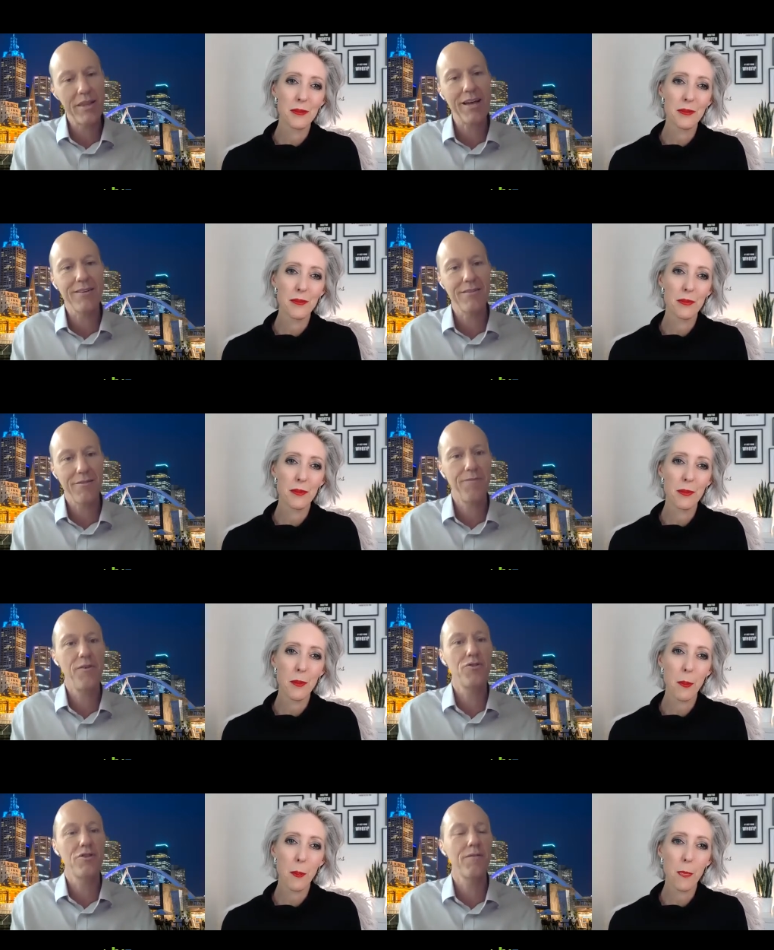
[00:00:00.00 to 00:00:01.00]
Speaker 1: that
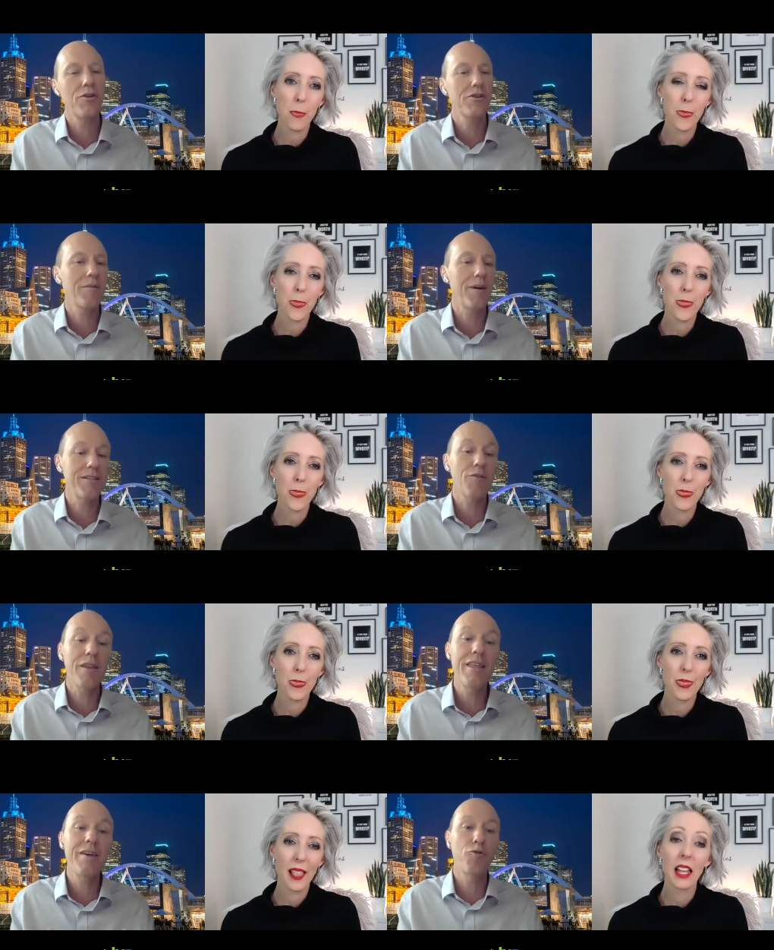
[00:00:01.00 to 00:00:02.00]
future version of myself
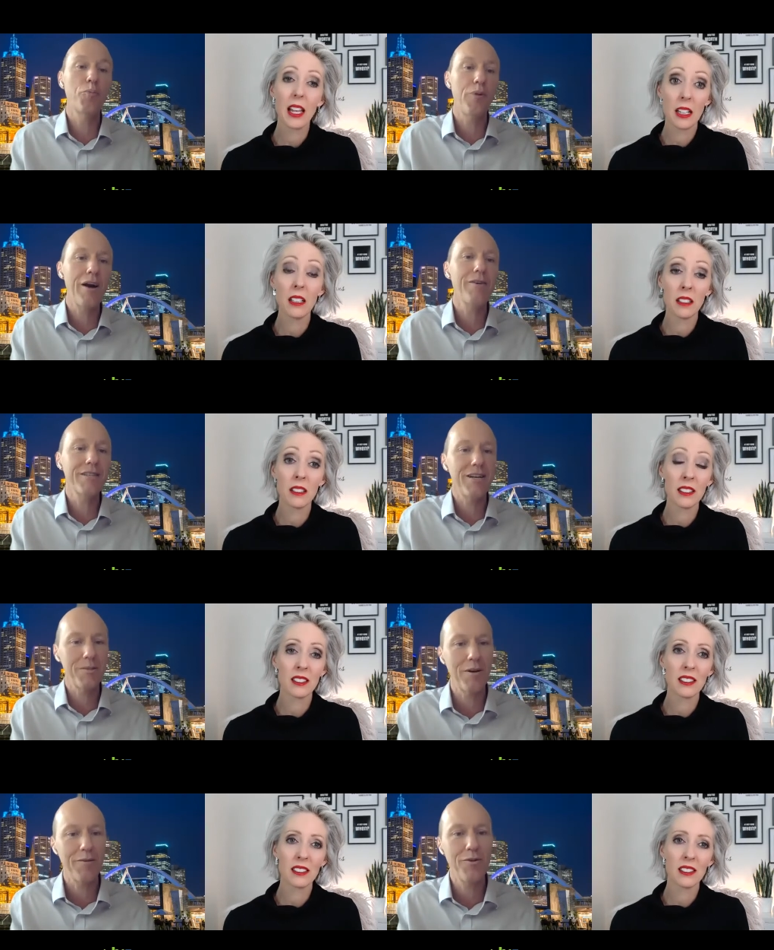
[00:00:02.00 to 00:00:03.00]
and therefore
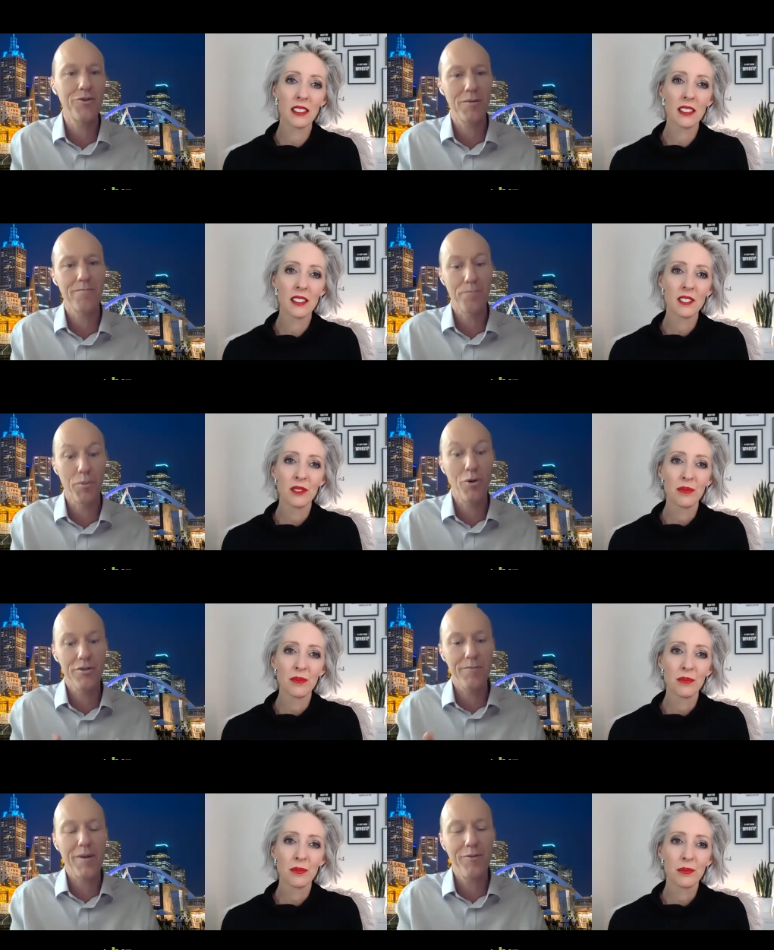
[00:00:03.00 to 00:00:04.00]
prioritize my future
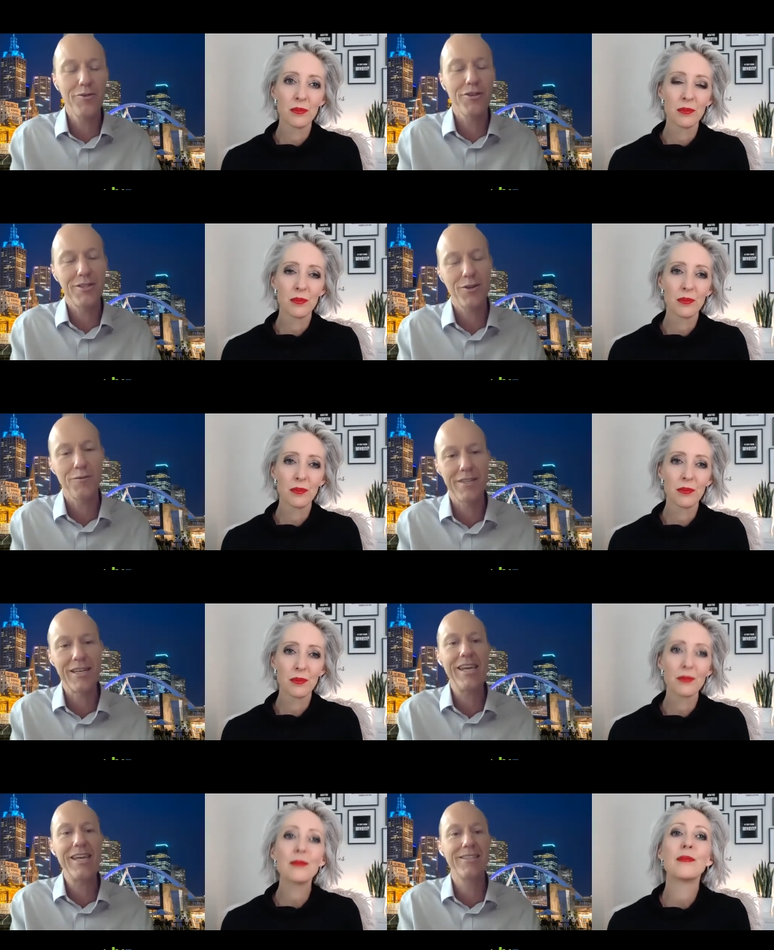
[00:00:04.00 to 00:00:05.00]
person, my future self's
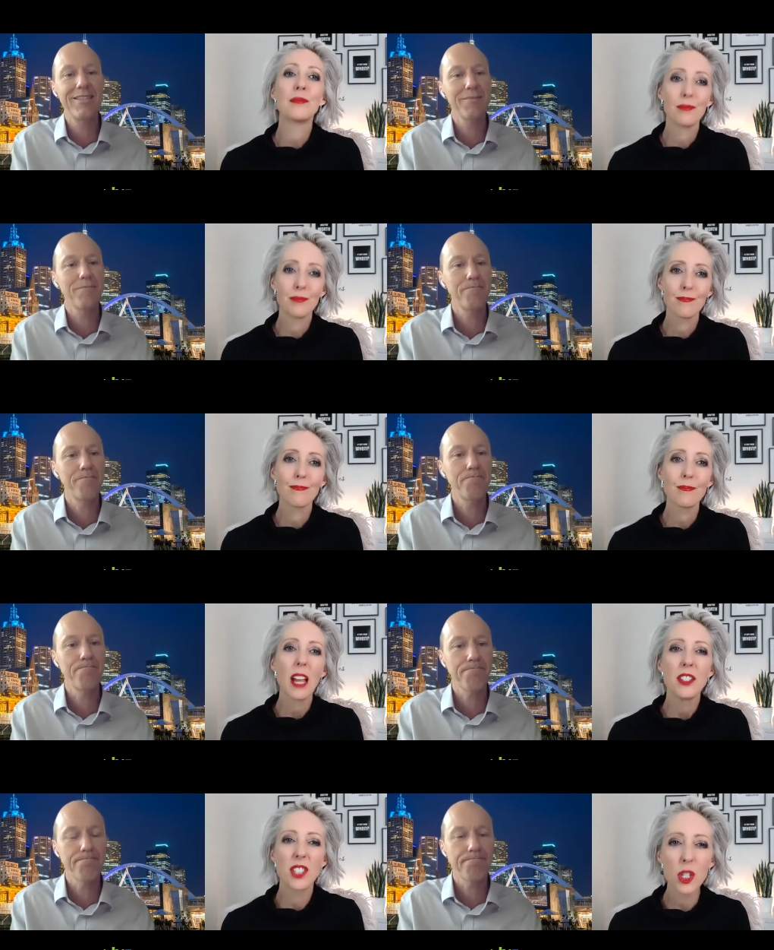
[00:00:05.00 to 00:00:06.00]
needs.
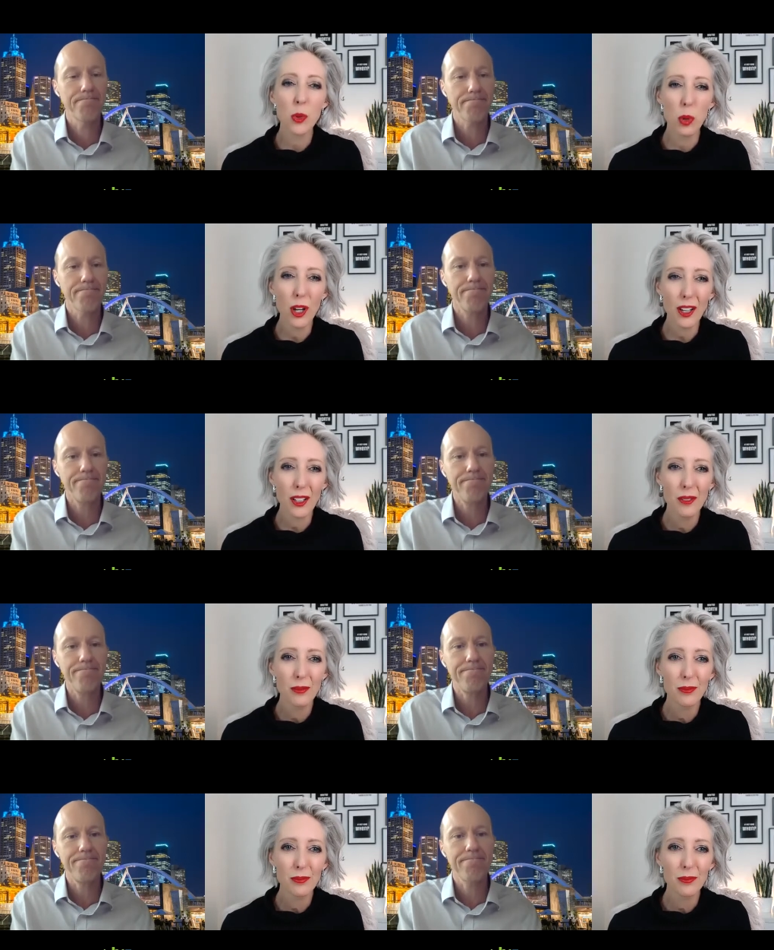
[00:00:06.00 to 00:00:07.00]
Speaker 2: Does it work?
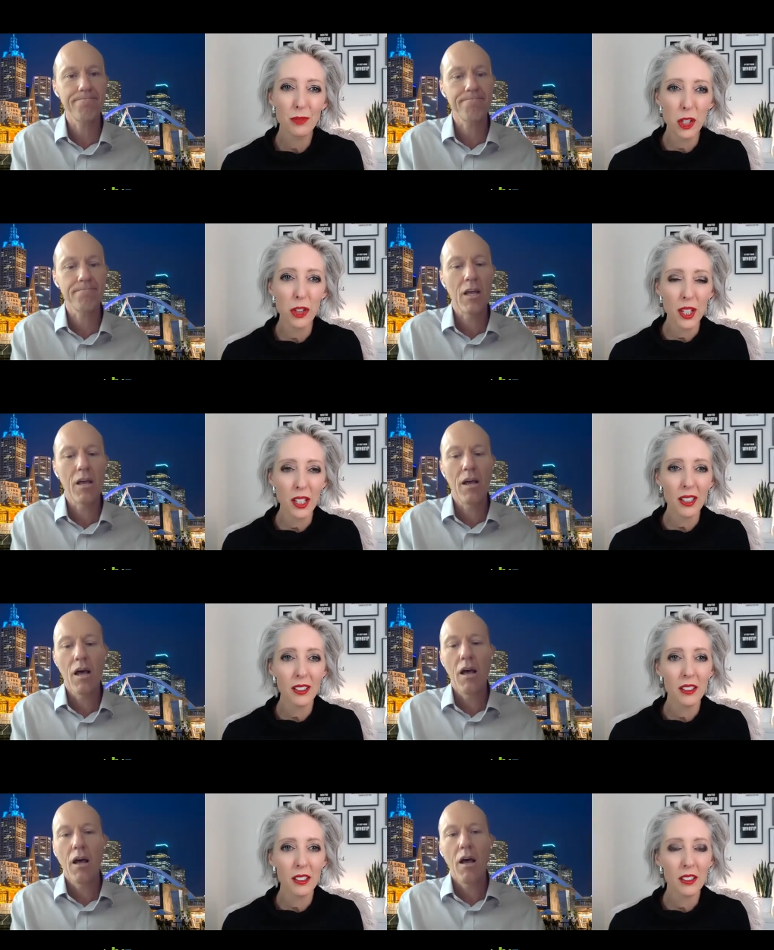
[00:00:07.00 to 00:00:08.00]
Do you think?
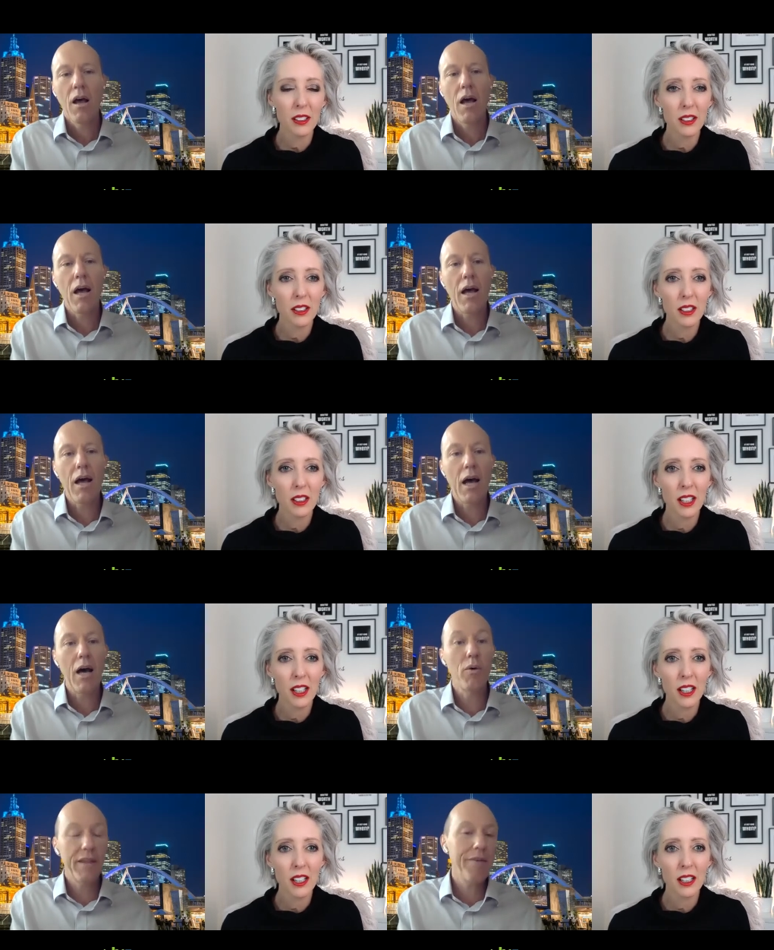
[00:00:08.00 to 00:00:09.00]

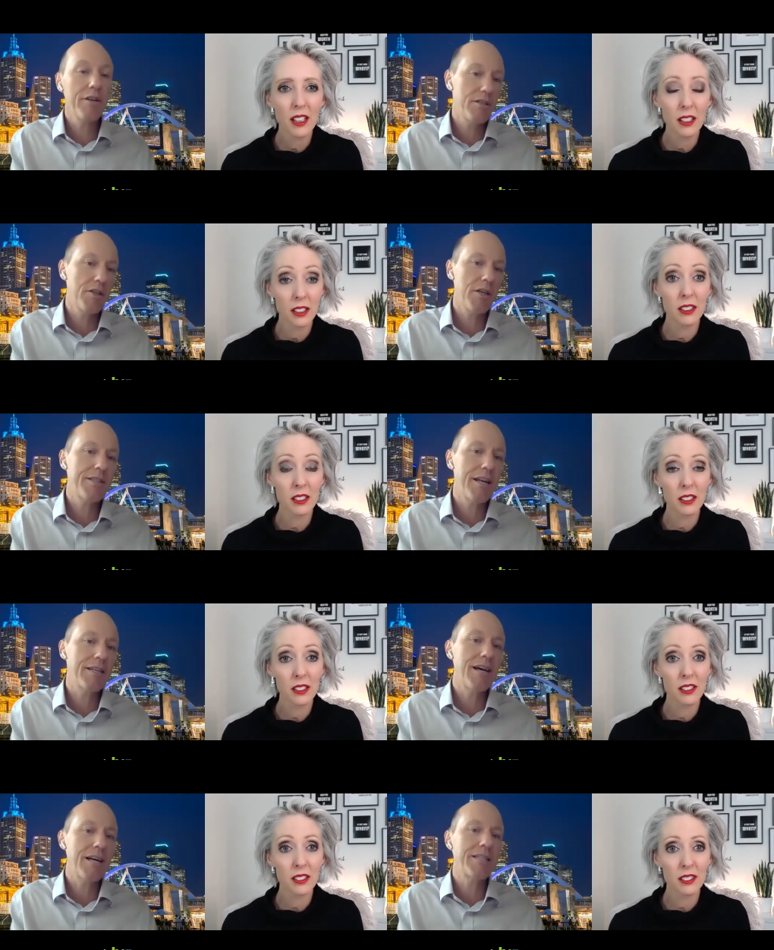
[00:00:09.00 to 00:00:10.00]
Speaker 1: Uh, well, the evidence suggests that
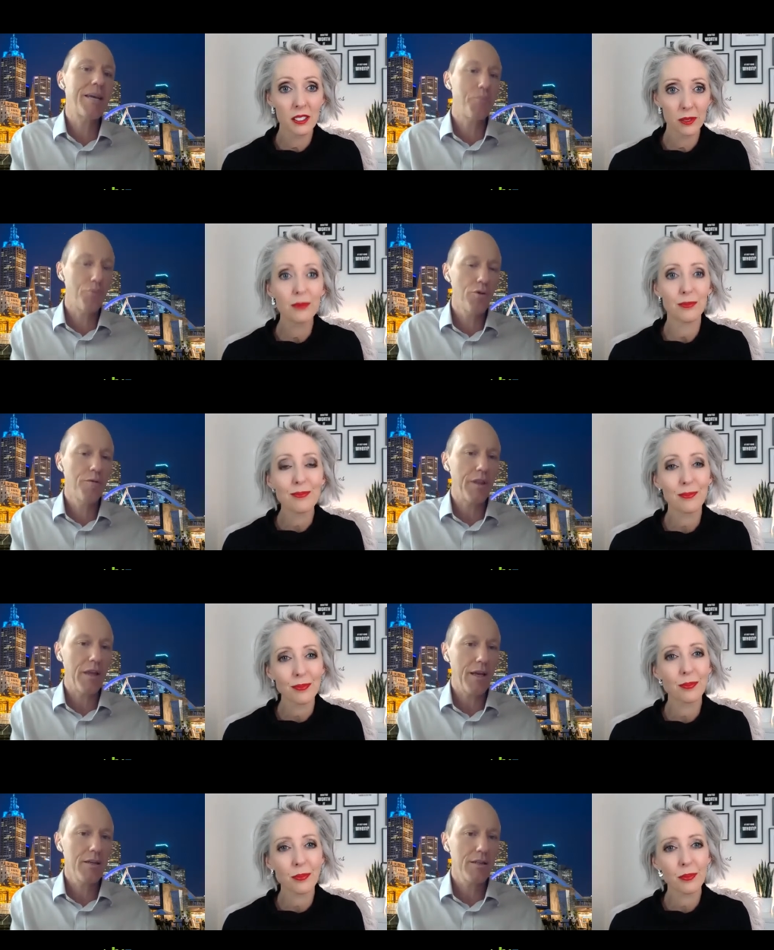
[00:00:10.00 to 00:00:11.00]
it does improve
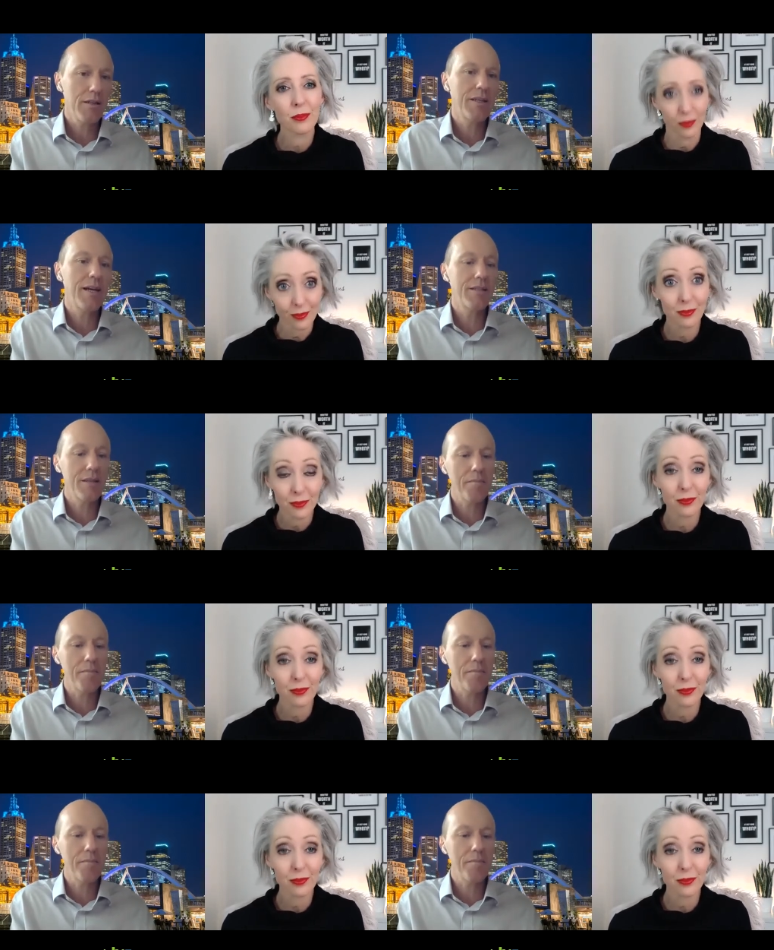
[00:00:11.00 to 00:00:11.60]
things. Does it